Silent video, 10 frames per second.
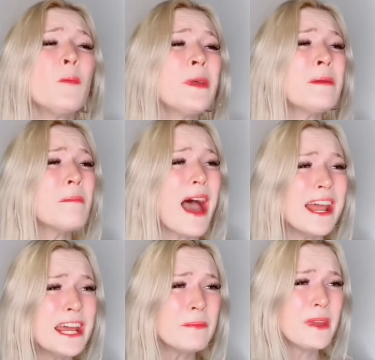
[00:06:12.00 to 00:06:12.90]
don't be
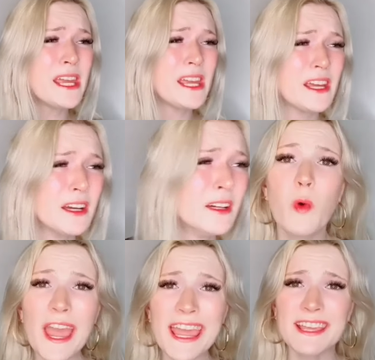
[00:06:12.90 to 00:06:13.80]
mad at me.
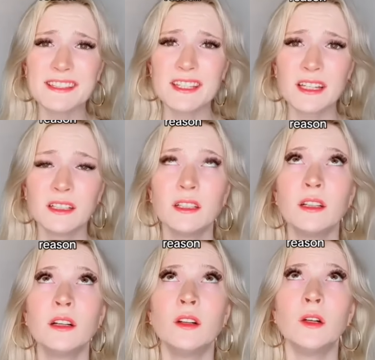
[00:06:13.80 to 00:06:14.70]
Wait.
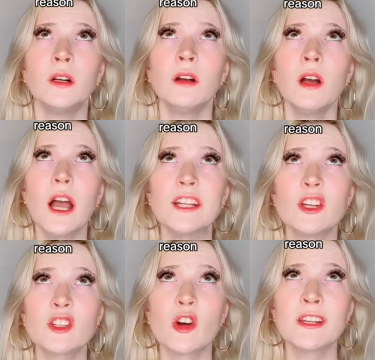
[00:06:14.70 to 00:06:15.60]
I just